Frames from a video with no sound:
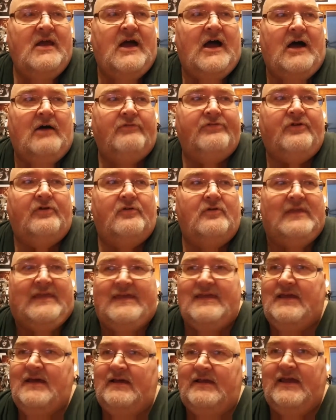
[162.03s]
I'll turn
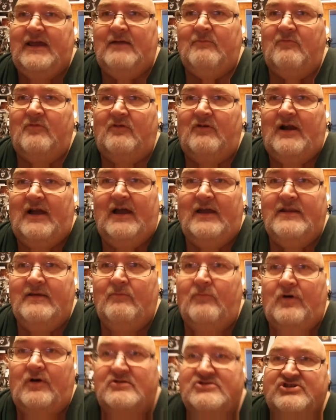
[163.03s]
the uh, camera around
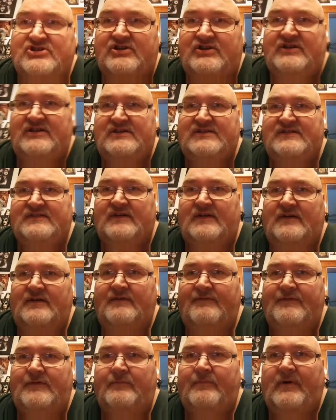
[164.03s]
and we'll show you these uh,
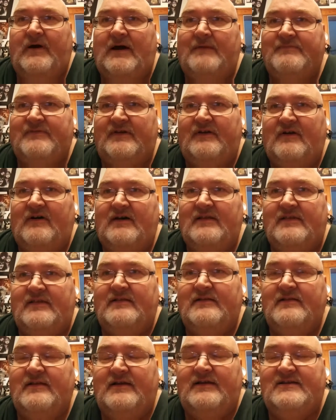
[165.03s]
few pops I got
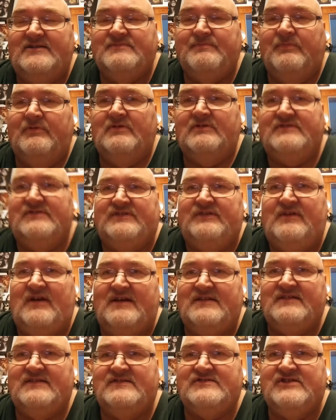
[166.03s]
in these books and you
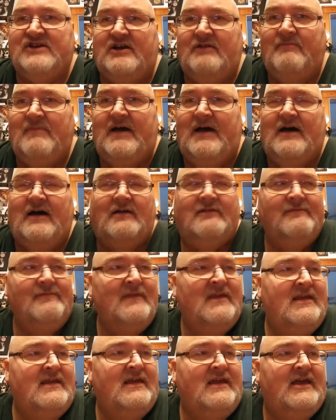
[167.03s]
guys can check them out.
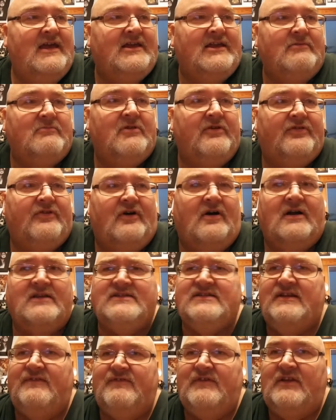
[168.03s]
Give me your
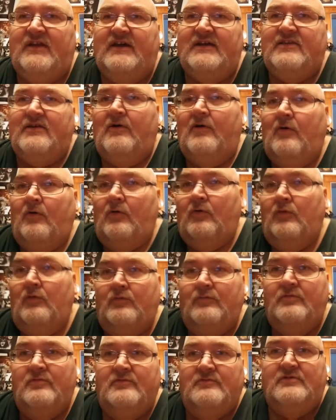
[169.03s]
thoughts. And if you like the
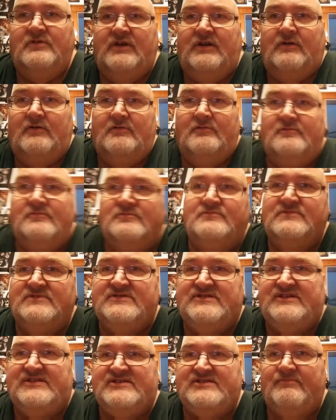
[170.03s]
whole, you know,
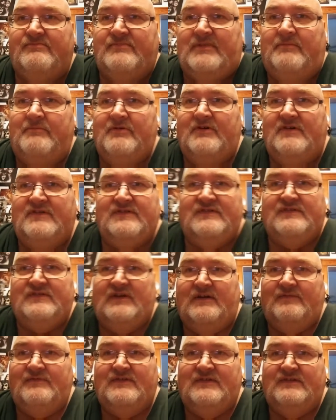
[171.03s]
seeing some of my books and
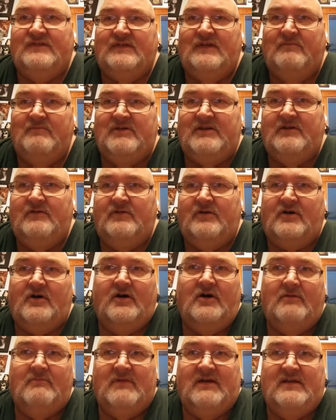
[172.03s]
stuff, just let me know in the
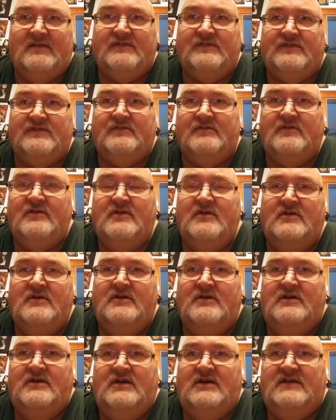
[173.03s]
comments. And
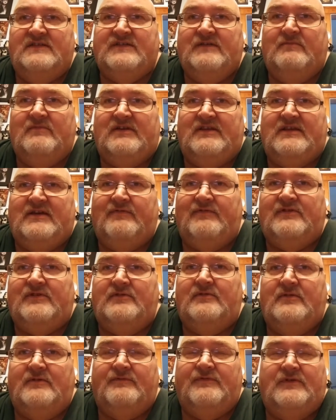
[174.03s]
it's something we can definitely
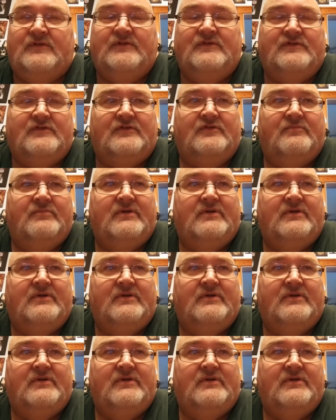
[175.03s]
do in the future.